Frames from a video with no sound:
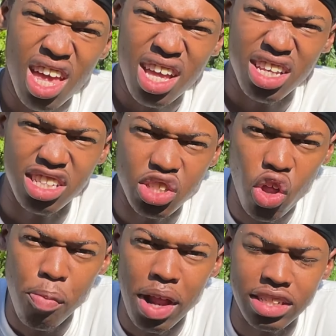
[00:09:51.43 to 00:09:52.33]
the
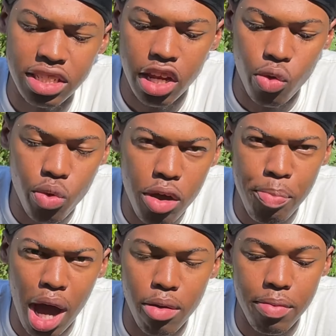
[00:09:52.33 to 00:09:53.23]
solar plexus and the
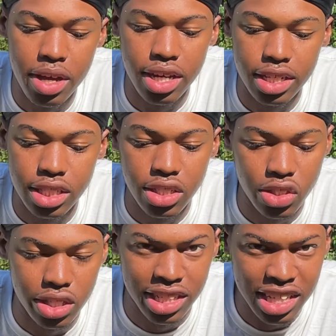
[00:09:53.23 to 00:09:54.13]
willpower, because
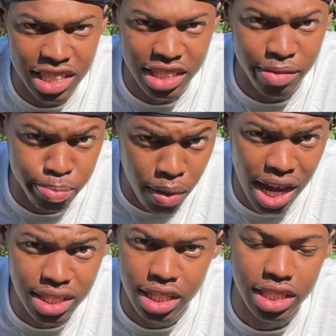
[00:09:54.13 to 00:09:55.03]
this is a
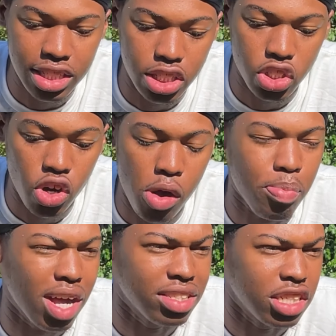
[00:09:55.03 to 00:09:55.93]
process. This is a strong
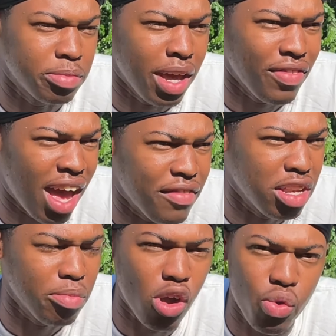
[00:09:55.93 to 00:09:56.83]
process, man. If y'all have any
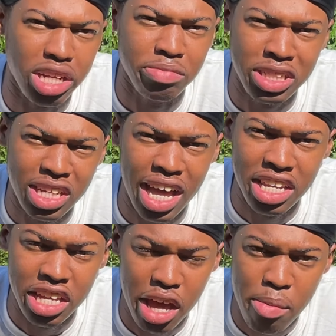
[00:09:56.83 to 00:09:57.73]
more questions, make sure y'all
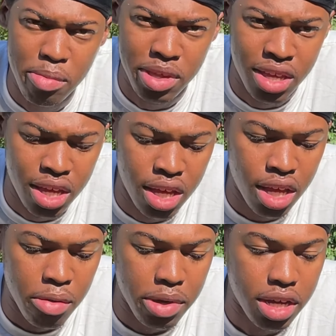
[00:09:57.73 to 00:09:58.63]
DM me,
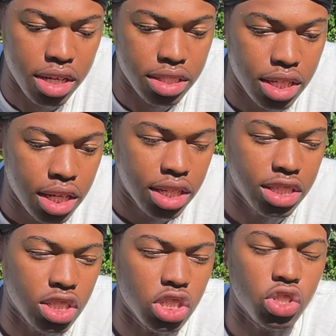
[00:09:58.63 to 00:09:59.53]
because This
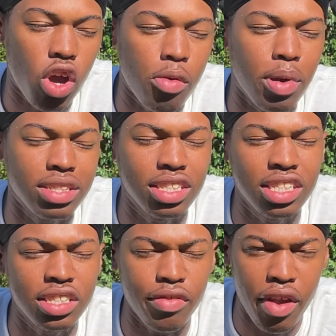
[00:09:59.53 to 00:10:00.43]
is a strong process.
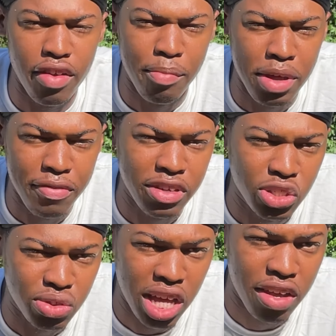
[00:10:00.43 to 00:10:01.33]
This is a very
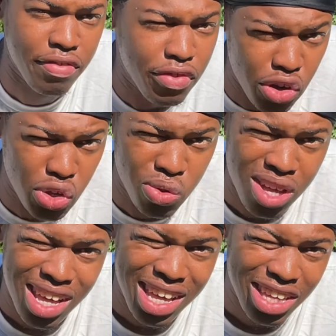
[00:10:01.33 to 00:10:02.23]
beneficial thing for you.
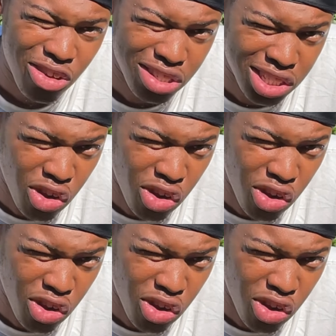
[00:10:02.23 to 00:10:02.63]
Your solar